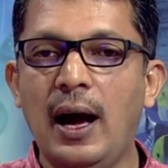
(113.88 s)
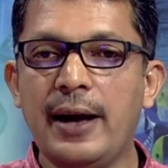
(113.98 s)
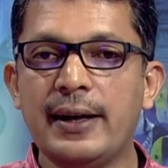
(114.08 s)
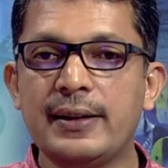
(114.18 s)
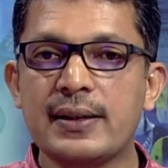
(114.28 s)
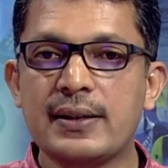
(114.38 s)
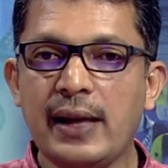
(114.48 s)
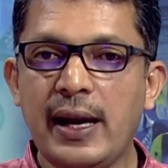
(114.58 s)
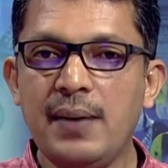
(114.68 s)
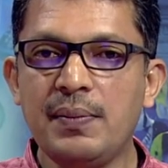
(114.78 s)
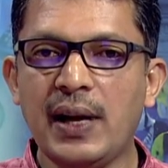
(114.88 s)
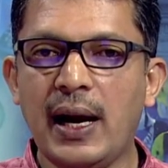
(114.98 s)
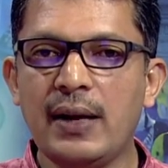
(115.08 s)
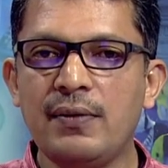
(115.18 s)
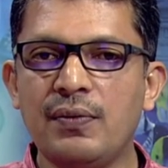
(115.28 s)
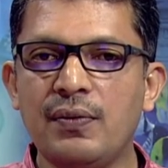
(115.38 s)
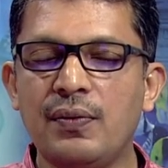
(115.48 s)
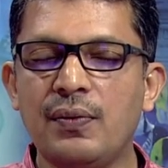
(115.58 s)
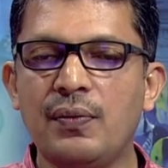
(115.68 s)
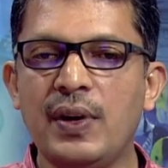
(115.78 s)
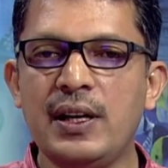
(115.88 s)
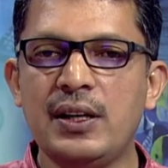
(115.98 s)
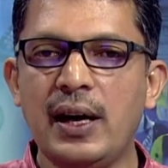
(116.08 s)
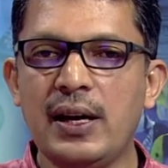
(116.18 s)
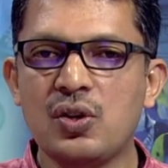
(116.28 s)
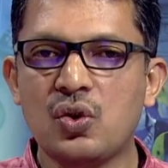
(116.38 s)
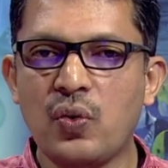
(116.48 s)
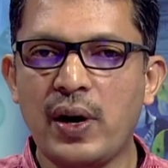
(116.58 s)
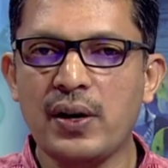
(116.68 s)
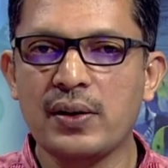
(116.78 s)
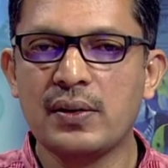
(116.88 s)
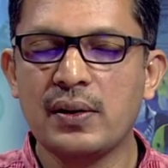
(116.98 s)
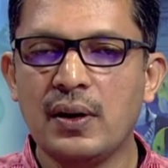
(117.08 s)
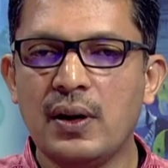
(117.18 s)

And at the same time, when it ensures